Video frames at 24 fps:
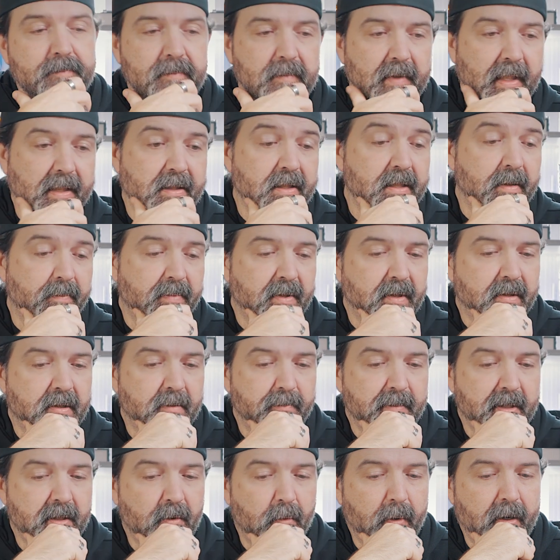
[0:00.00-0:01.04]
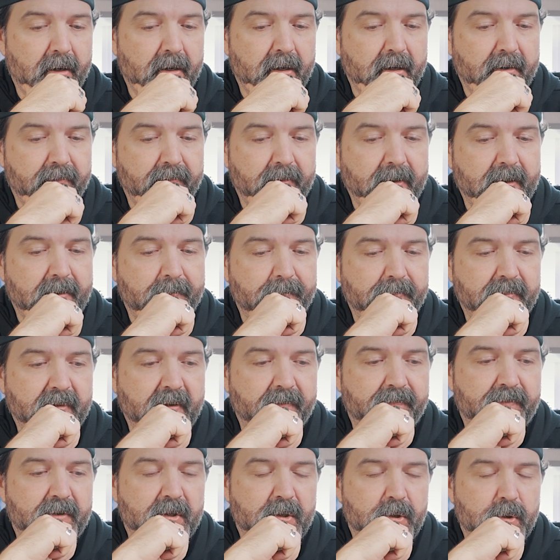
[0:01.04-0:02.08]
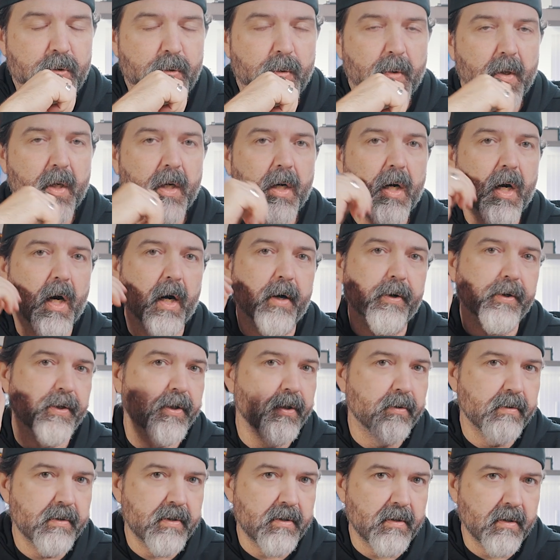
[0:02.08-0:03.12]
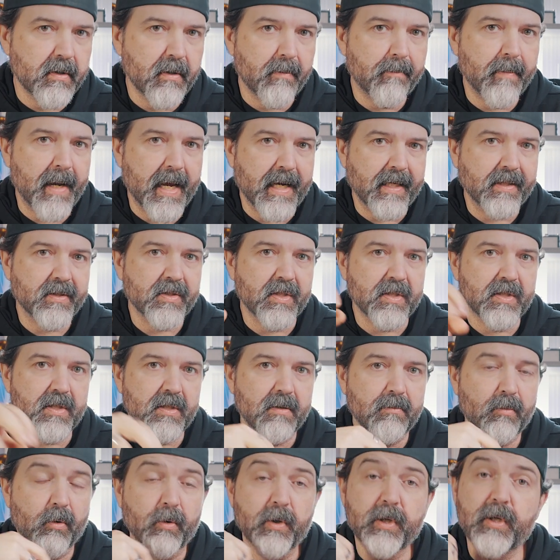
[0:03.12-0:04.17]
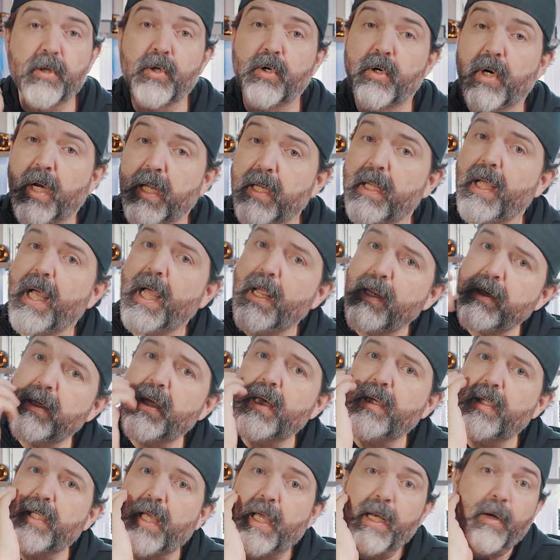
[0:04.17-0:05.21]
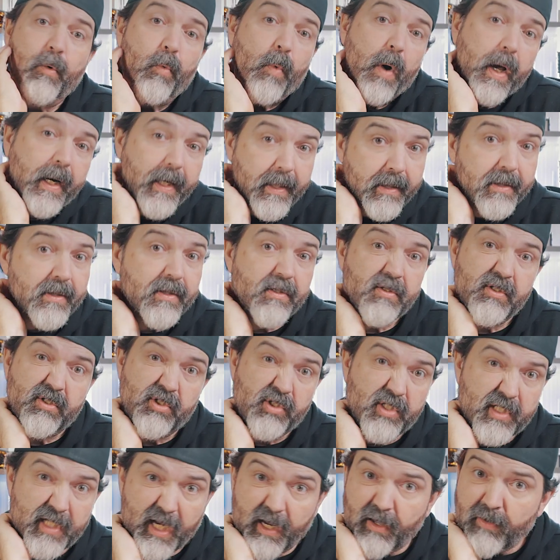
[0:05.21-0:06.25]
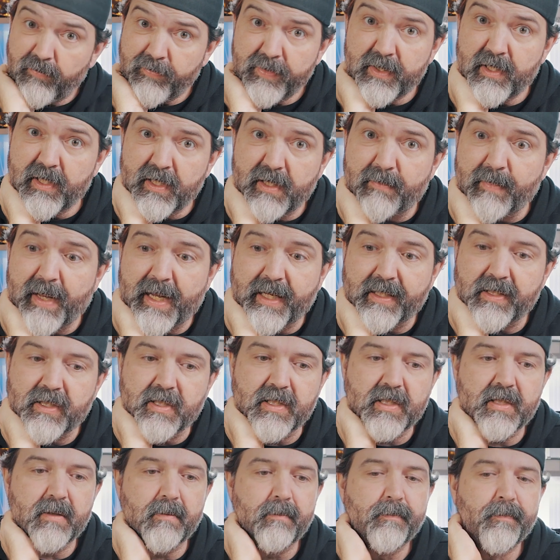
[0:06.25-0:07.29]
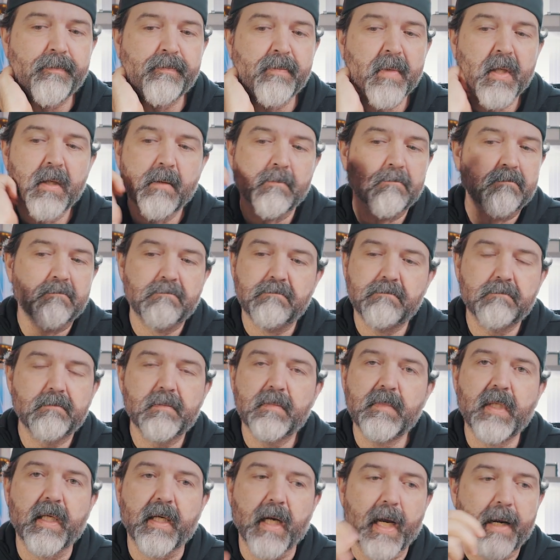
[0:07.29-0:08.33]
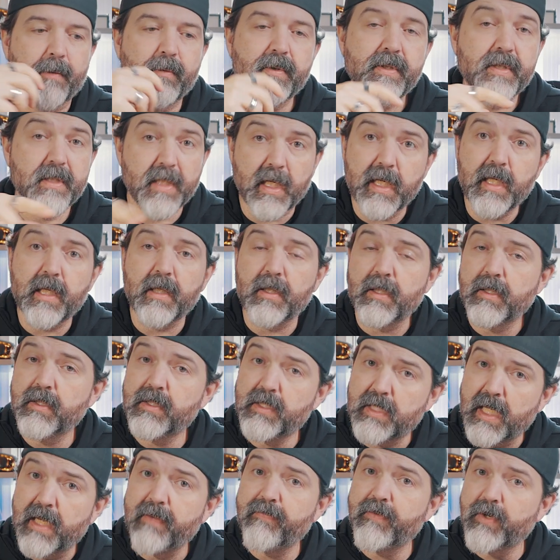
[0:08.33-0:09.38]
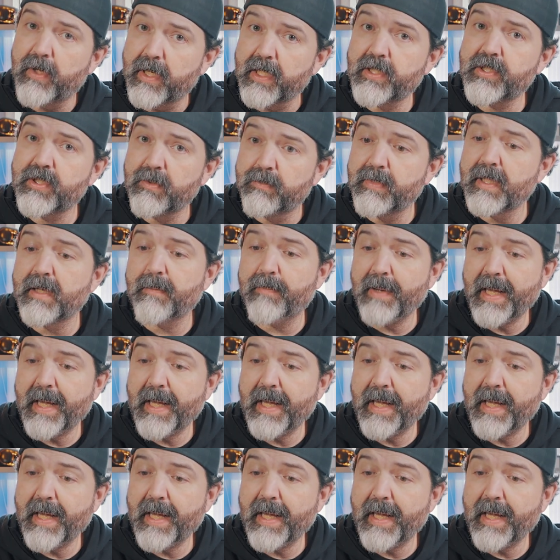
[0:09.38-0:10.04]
that's something to be aware of, right? If you are used to the Mac system, or you're like, I, I kind of want to delve into the Mac system, then I would say save your extra bit of